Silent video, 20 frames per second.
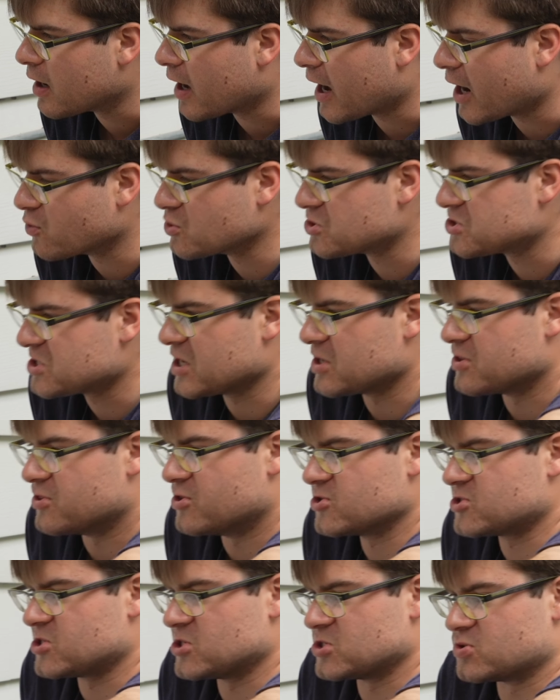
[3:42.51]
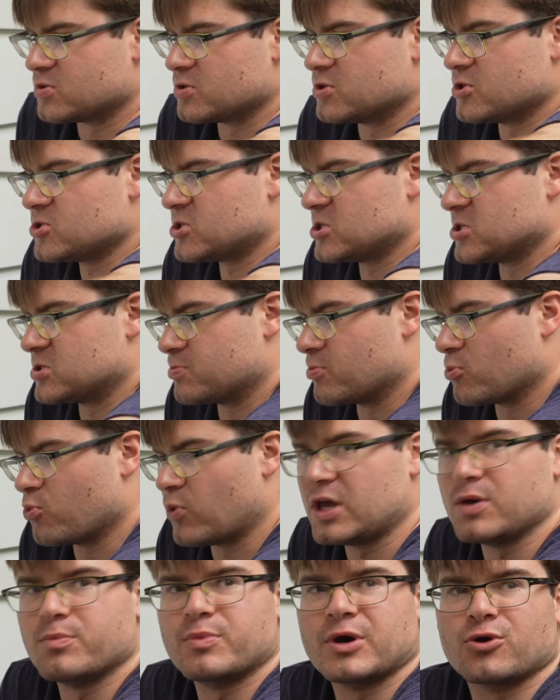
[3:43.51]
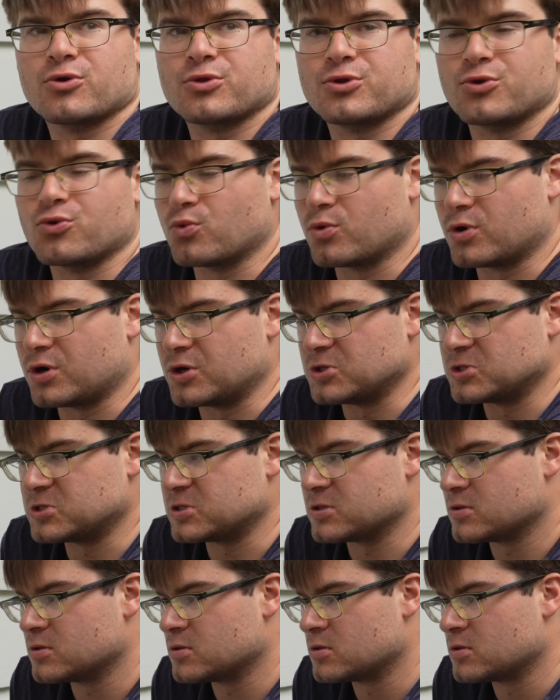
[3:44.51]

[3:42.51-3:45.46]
it coming I would say from this here? is this is way better than it was.